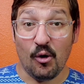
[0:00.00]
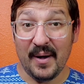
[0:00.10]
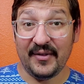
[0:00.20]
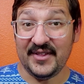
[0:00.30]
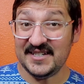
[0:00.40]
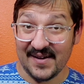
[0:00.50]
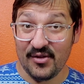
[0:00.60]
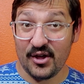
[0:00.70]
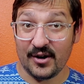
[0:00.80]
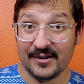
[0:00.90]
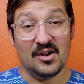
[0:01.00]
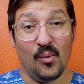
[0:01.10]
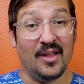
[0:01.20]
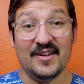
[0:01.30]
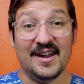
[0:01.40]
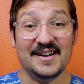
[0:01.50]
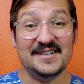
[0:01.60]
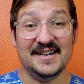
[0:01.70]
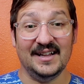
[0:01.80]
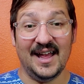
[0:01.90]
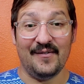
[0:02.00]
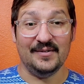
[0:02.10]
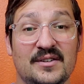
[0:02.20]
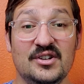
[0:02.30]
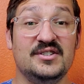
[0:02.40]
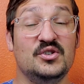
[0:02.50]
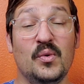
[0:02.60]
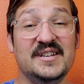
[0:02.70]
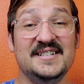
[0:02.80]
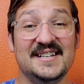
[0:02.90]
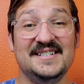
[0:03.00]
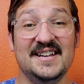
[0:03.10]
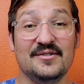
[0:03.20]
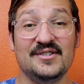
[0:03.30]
about the 7th art? Well, in 1911, just 26 years